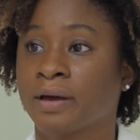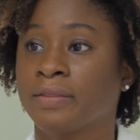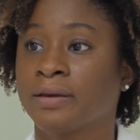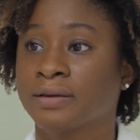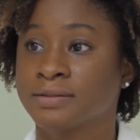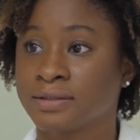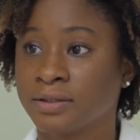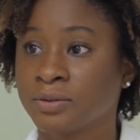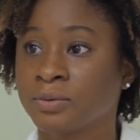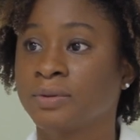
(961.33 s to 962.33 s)
that they
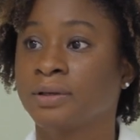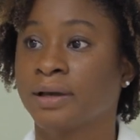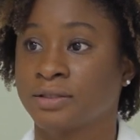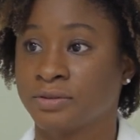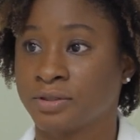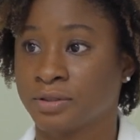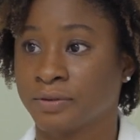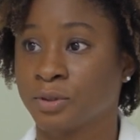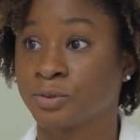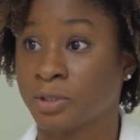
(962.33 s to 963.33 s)
continue the
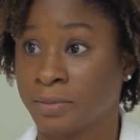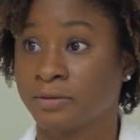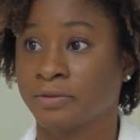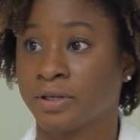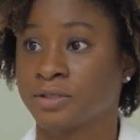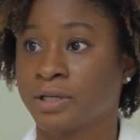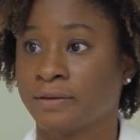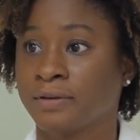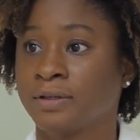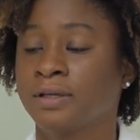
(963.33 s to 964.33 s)
antiretroviral treatment for
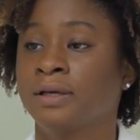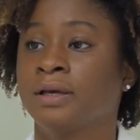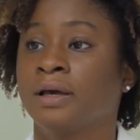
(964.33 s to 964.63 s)
HIV